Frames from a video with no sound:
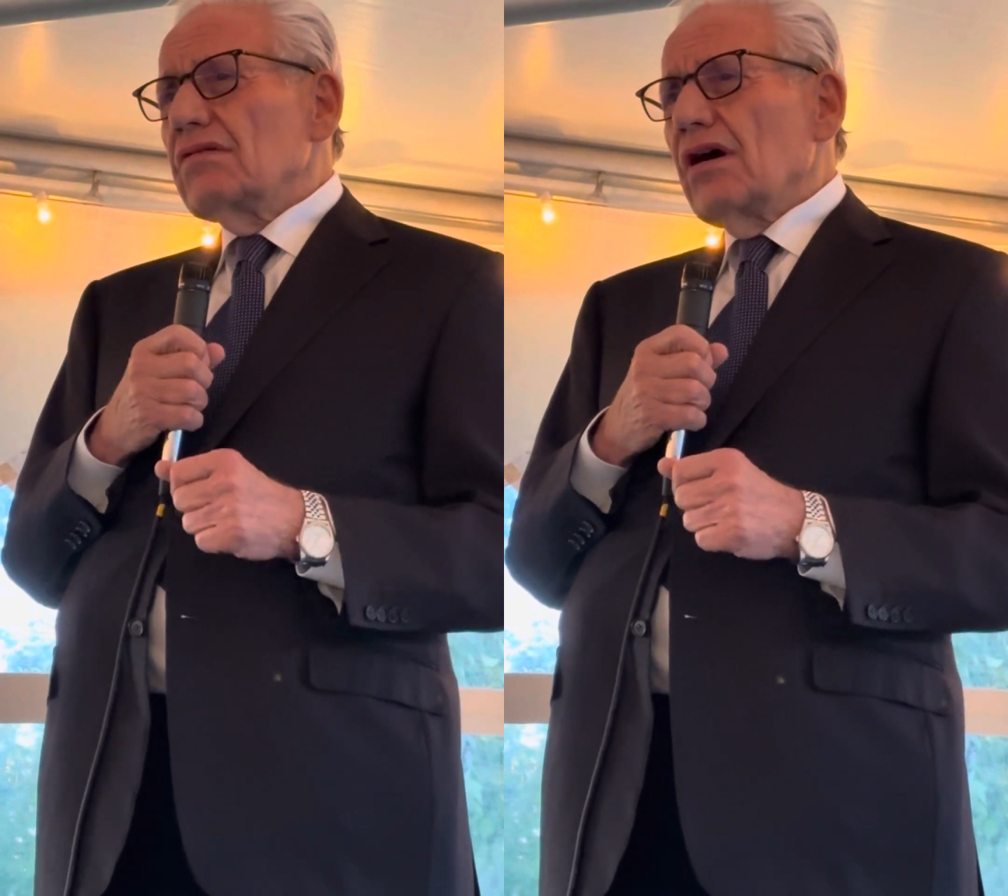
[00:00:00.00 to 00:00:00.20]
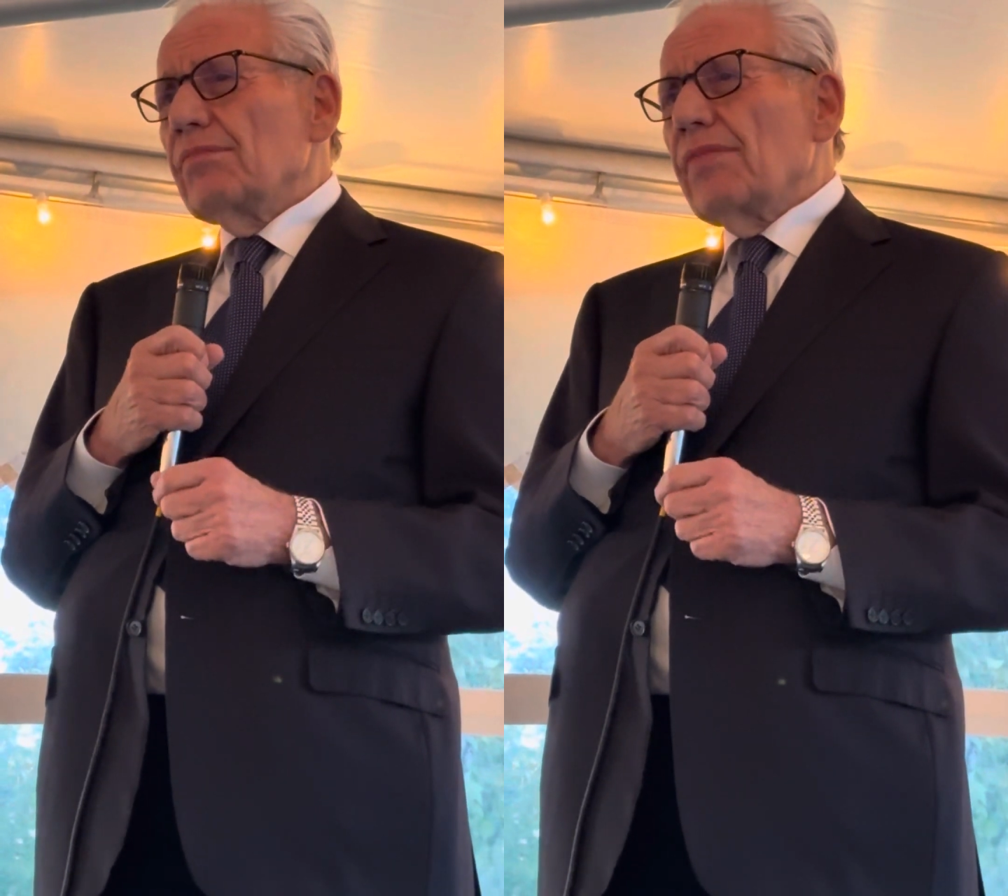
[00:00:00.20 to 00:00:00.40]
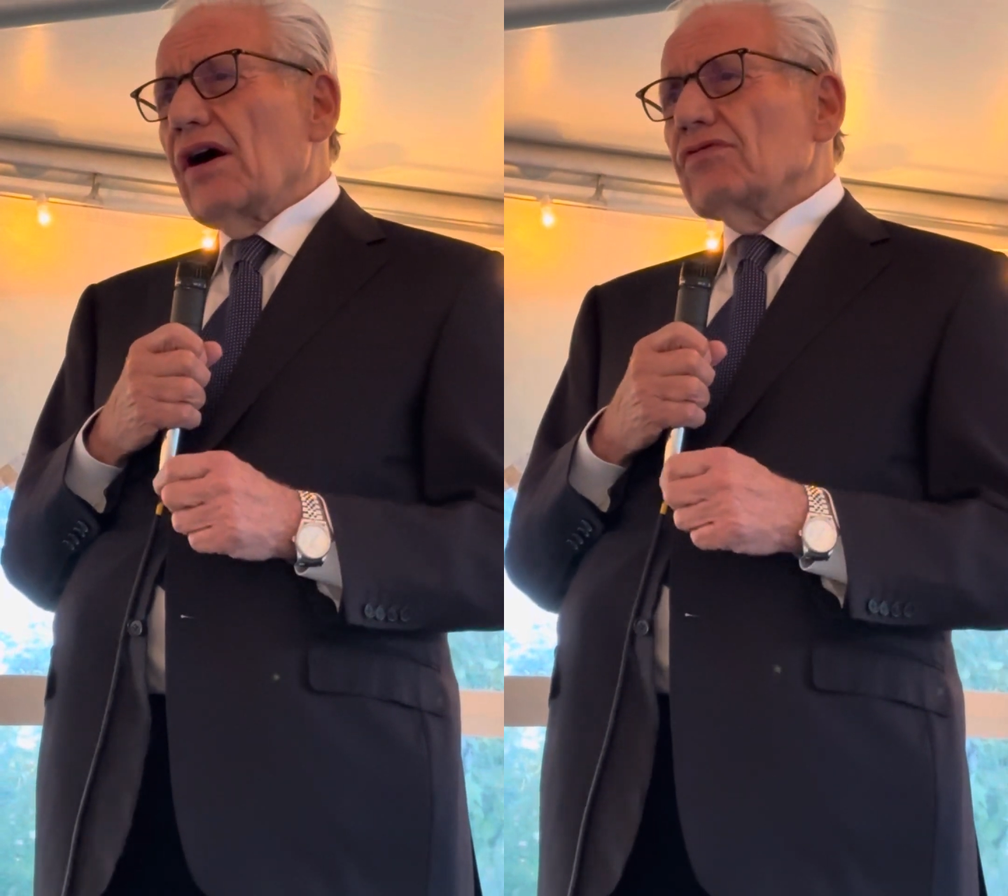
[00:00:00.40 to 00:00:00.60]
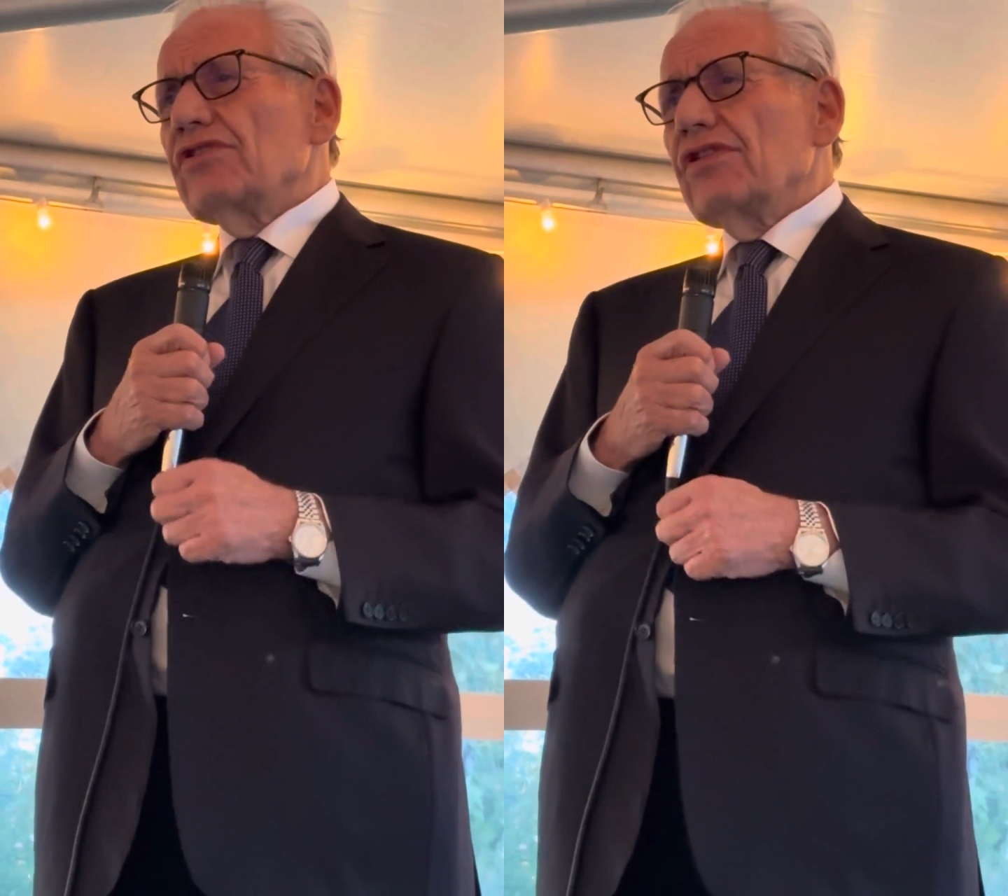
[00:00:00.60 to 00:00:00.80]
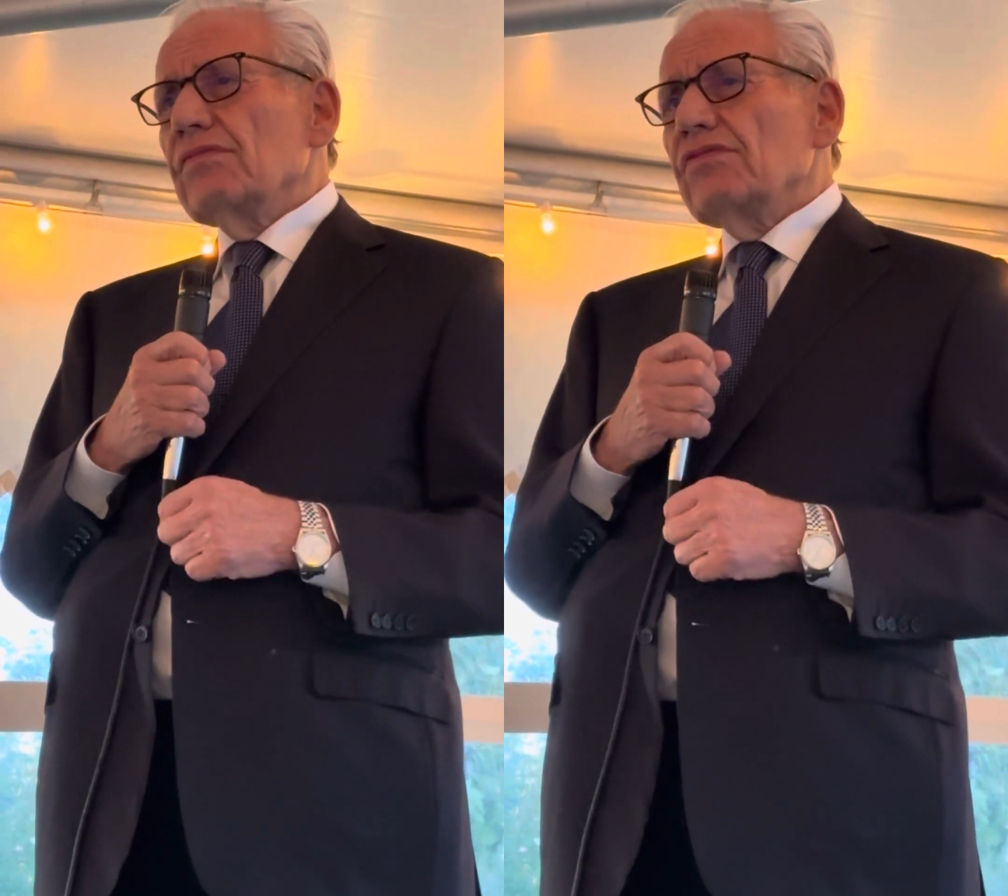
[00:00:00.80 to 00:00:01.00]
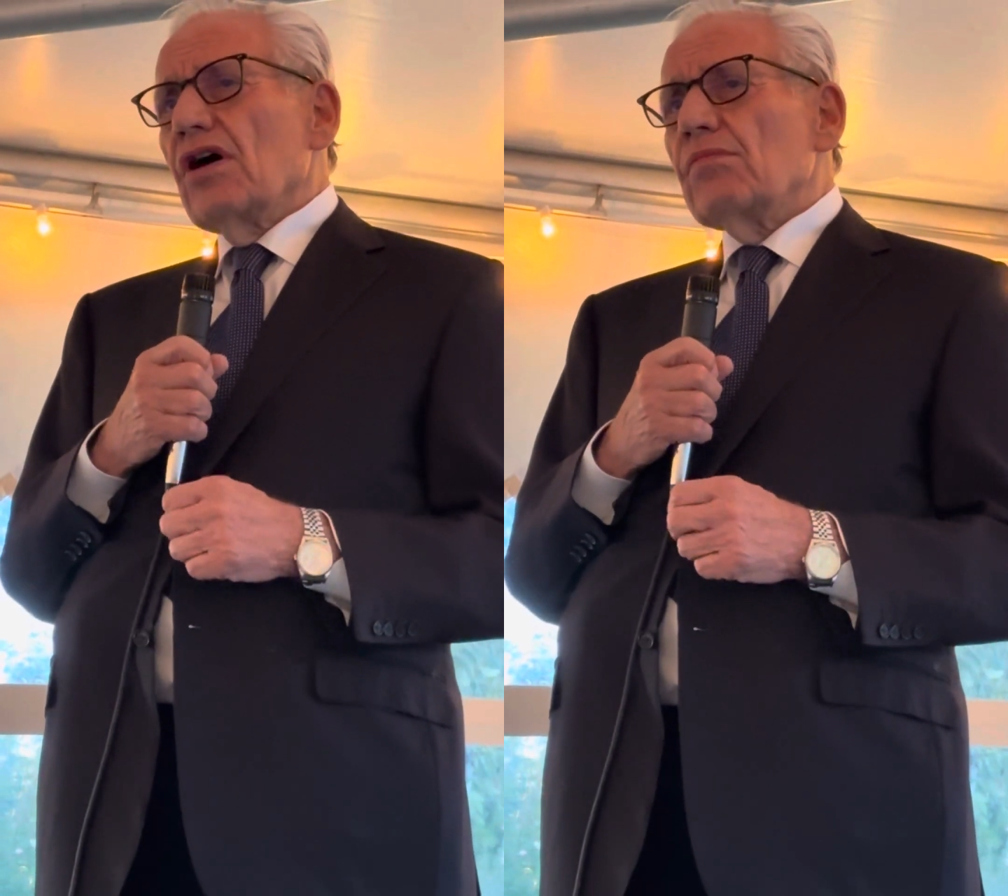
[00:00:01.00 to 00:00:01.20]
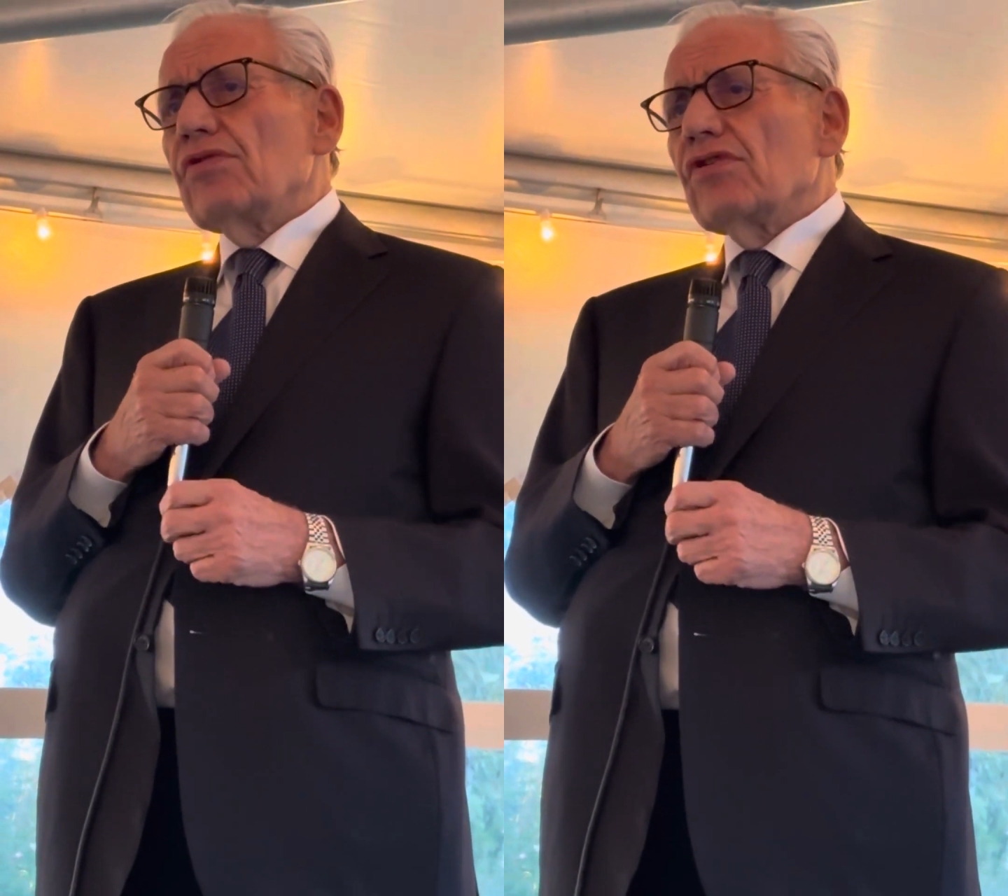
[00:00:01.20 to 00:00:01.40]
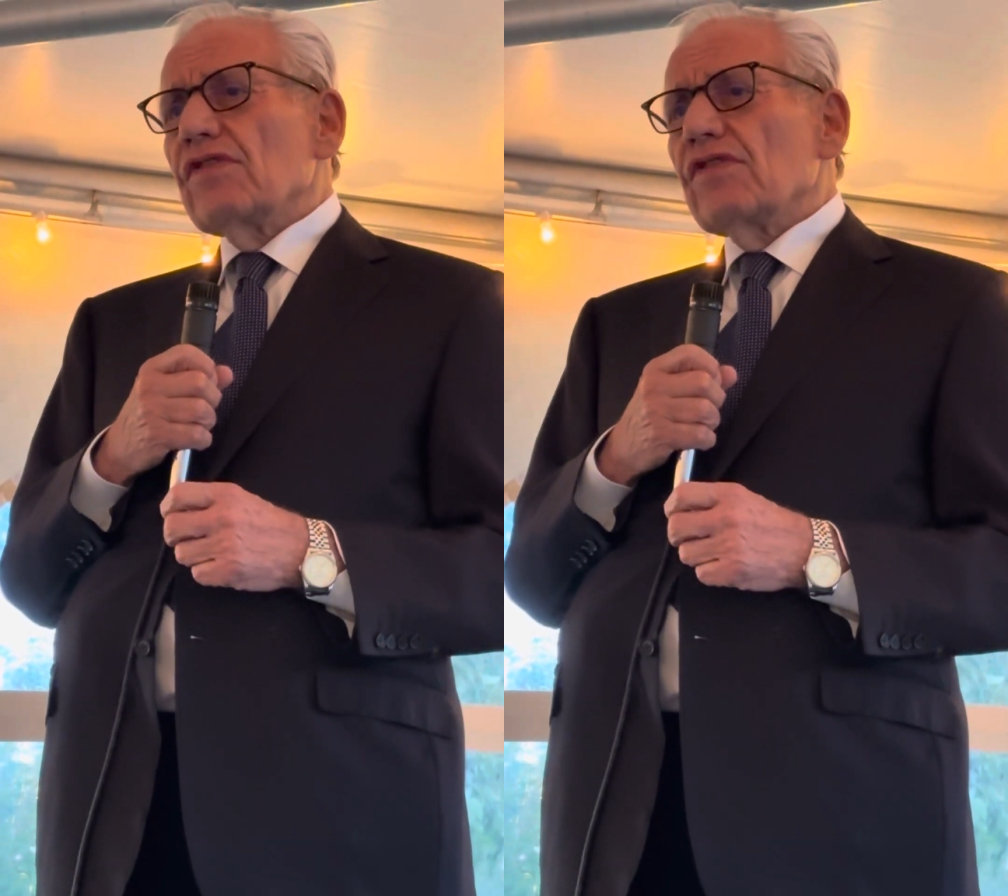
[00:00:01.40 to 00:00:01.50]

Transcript: about the number